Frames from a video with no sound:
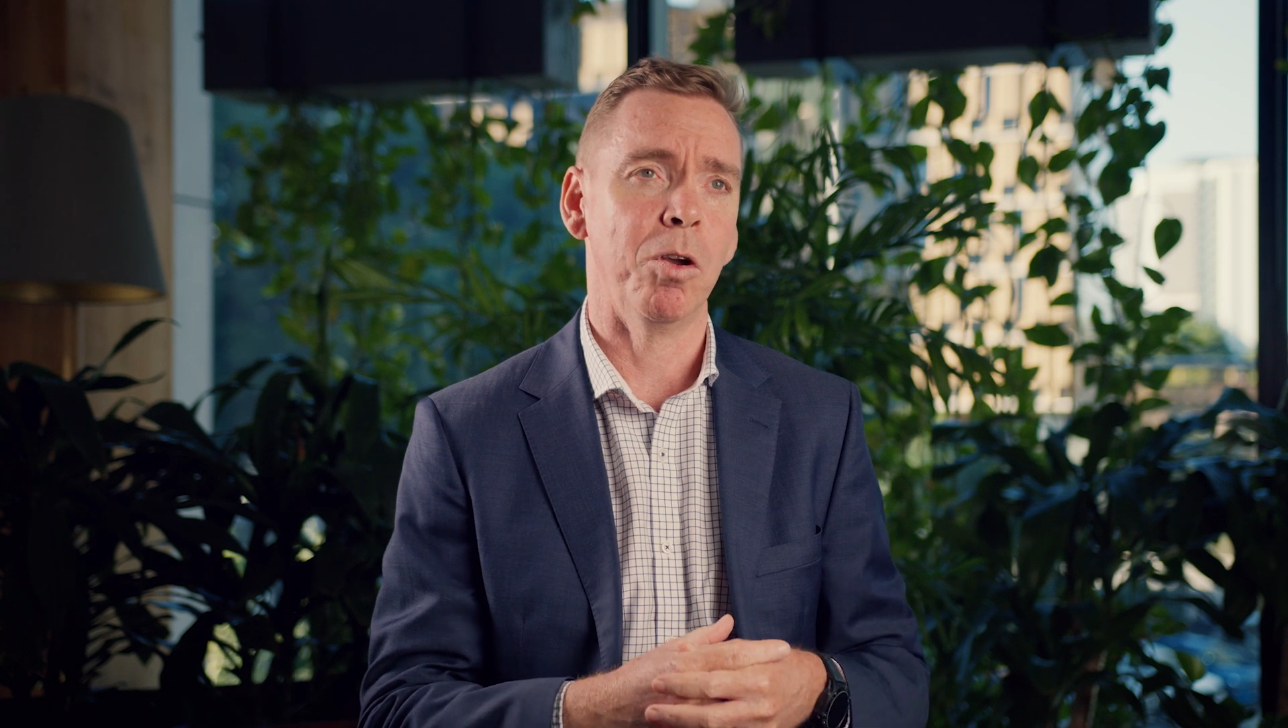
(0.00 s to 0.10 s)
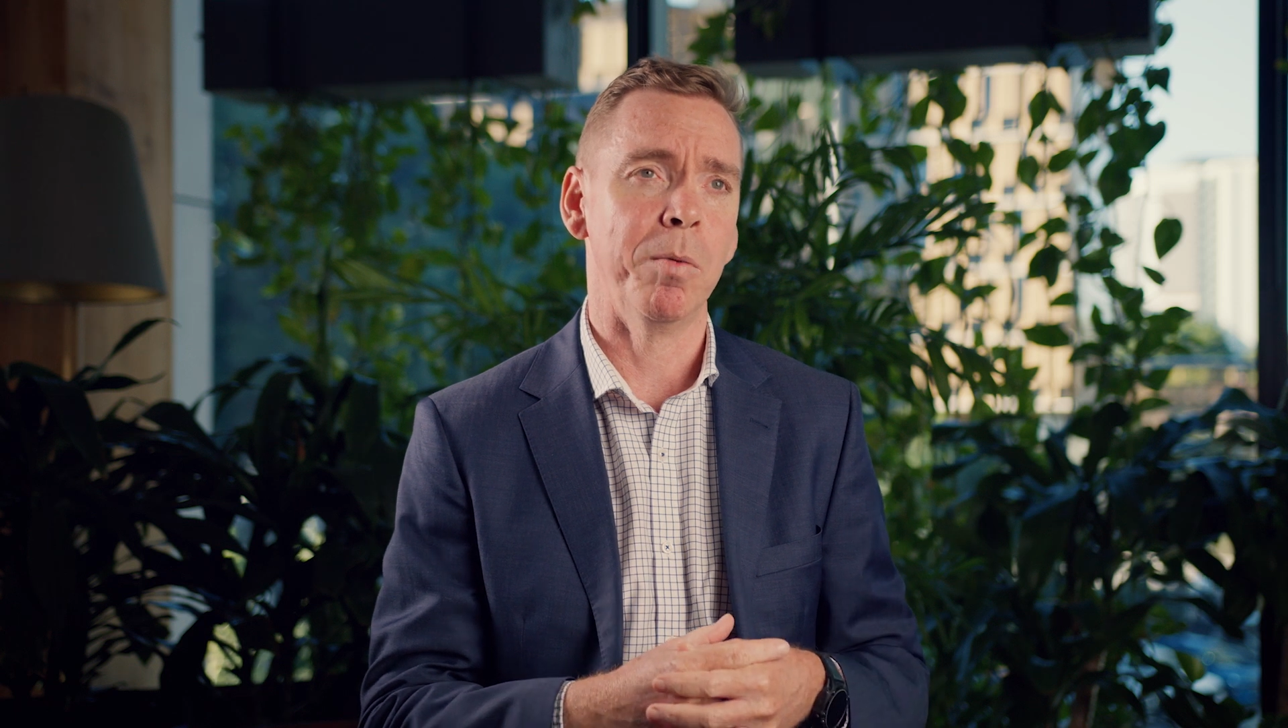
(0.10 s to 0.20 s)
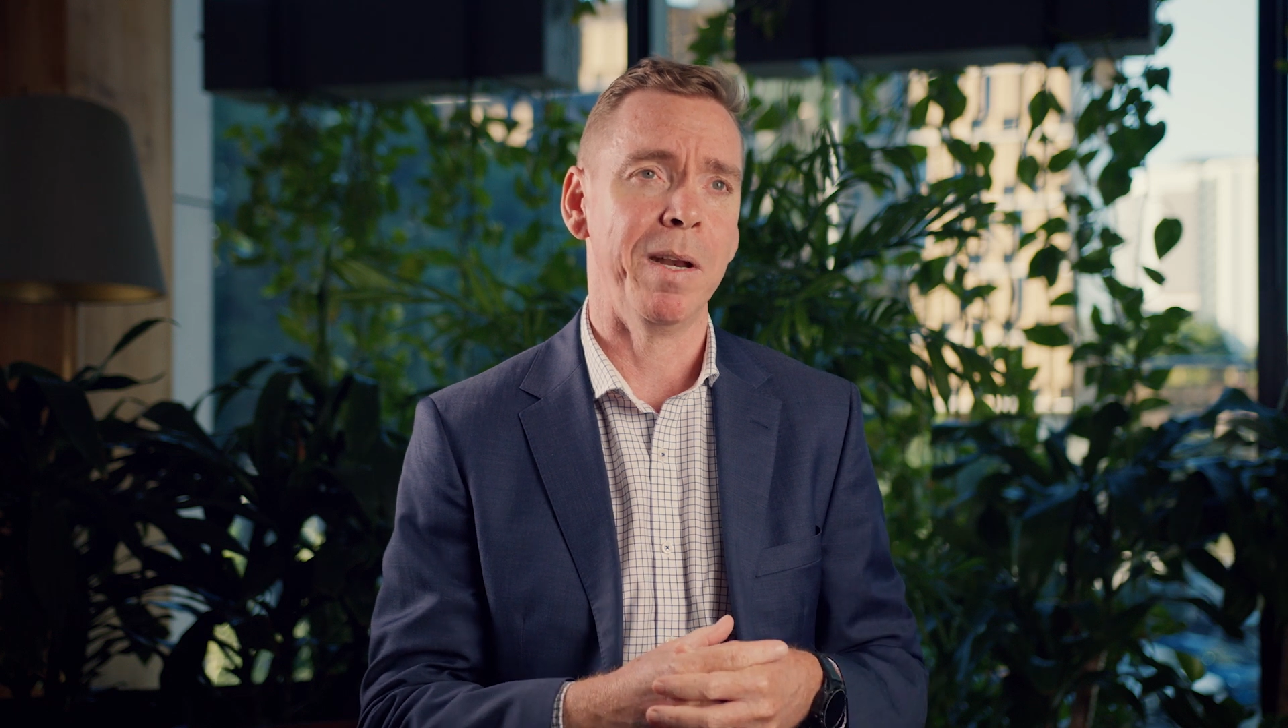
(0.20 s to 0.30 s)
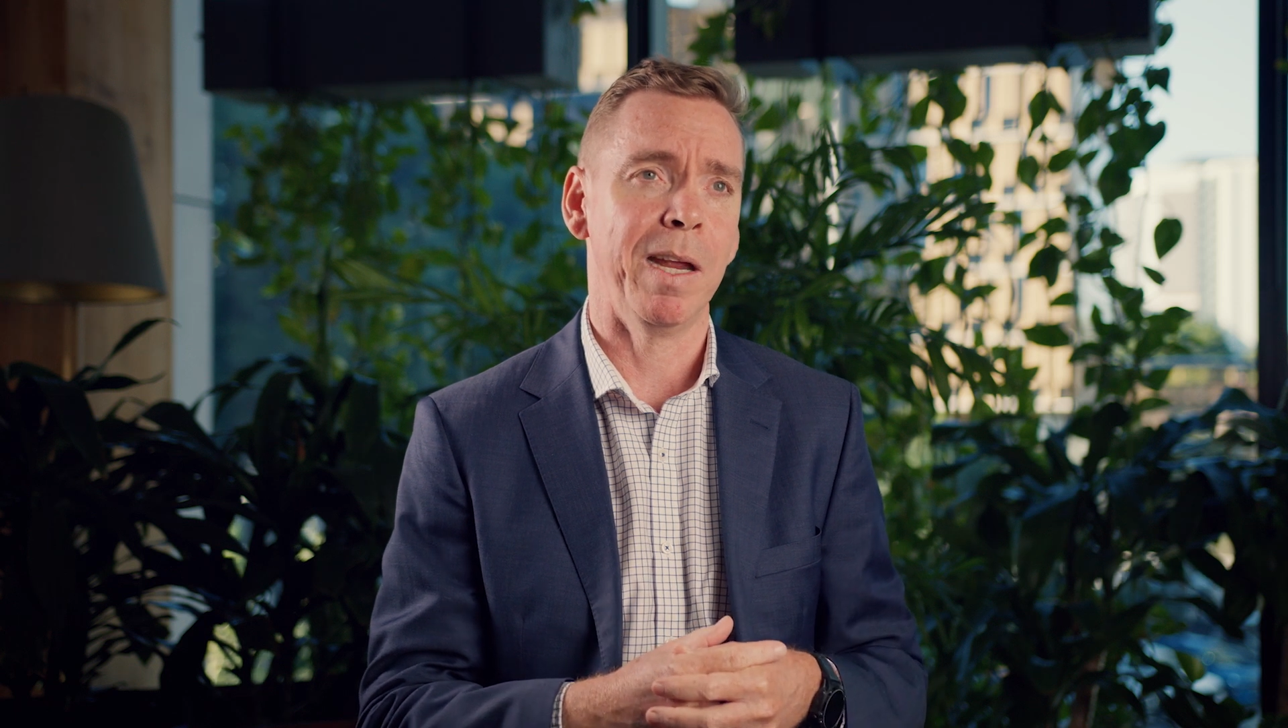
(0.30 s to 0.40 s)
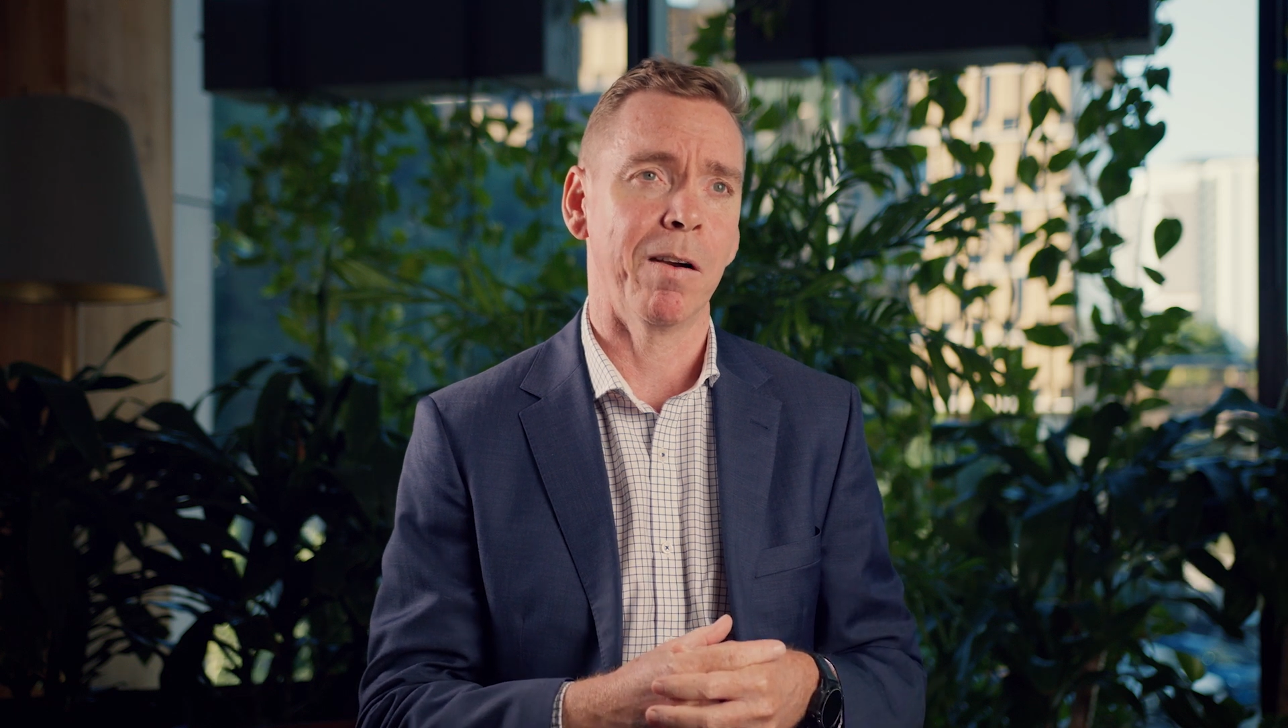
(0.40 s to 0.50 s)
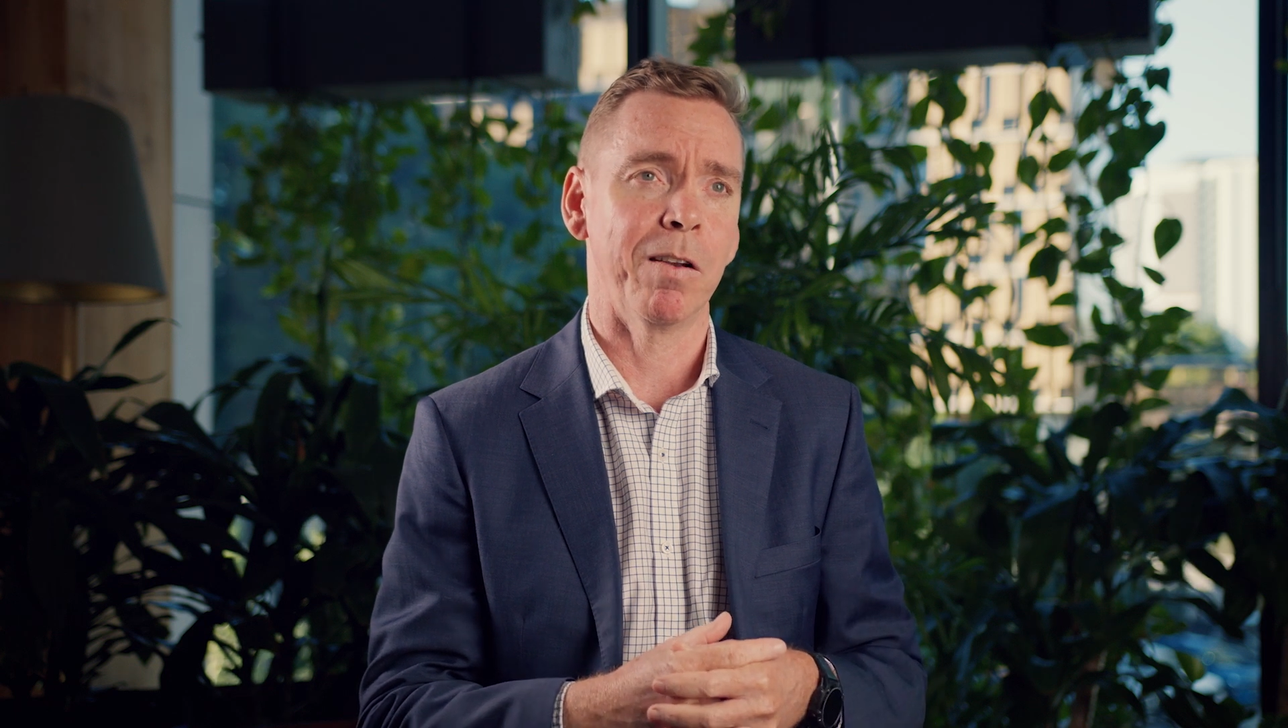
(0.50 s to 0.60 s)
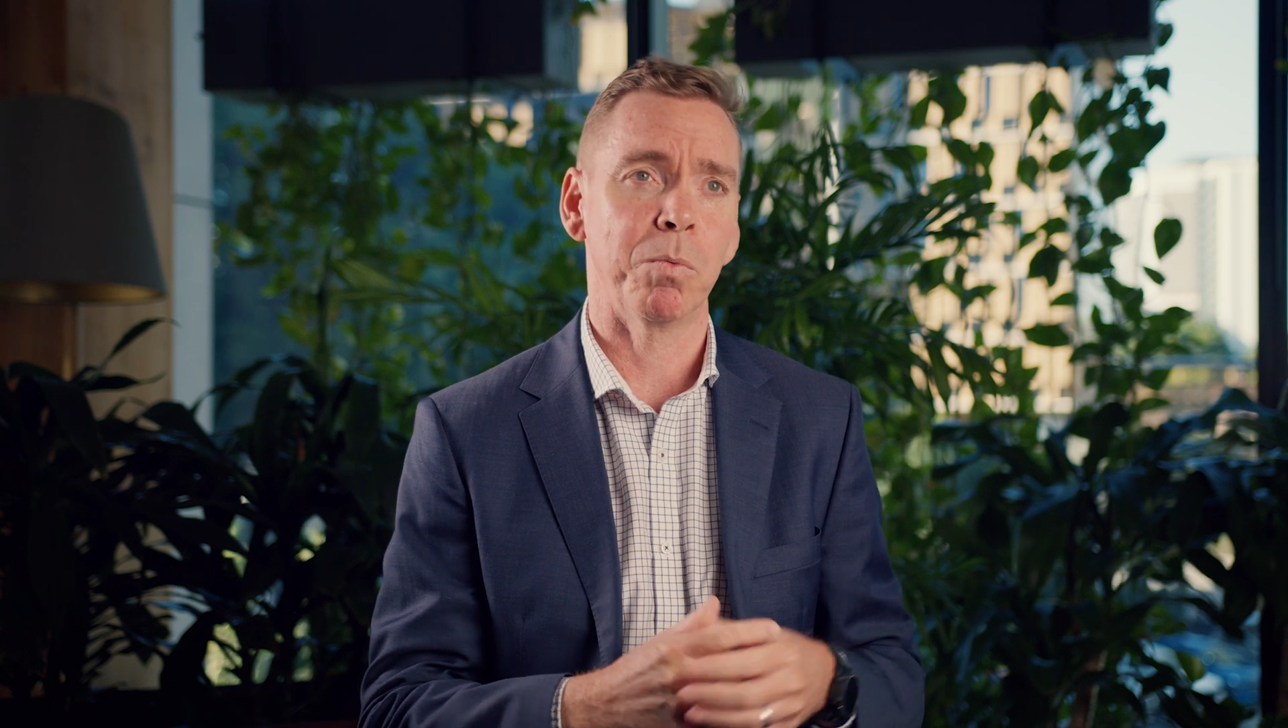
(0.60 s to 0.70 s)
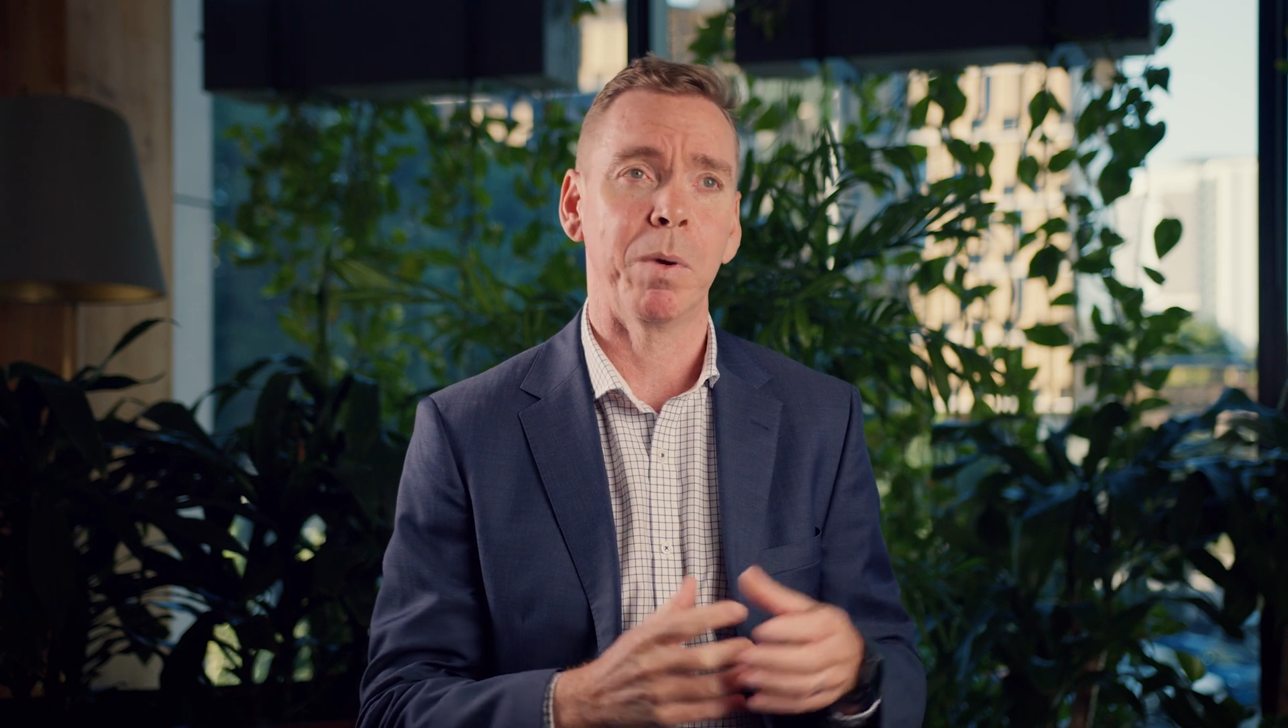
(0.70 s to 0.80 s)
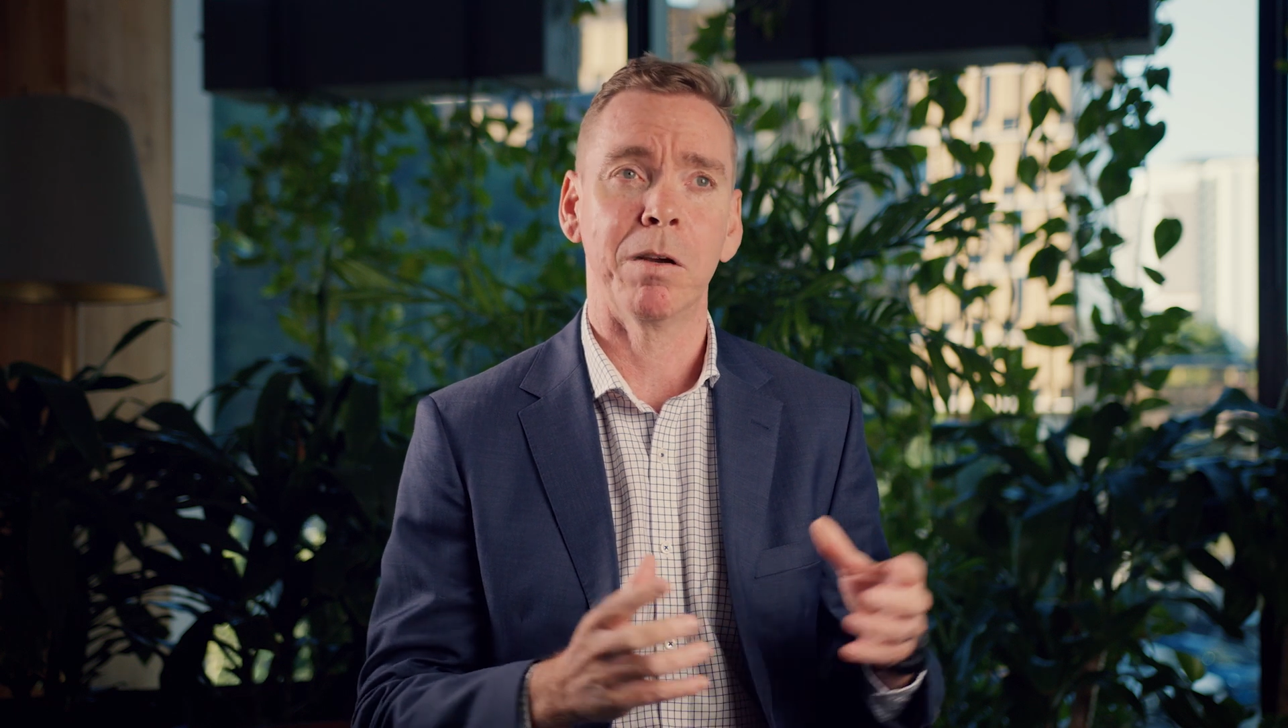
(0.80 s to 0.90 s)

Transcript: urban areas where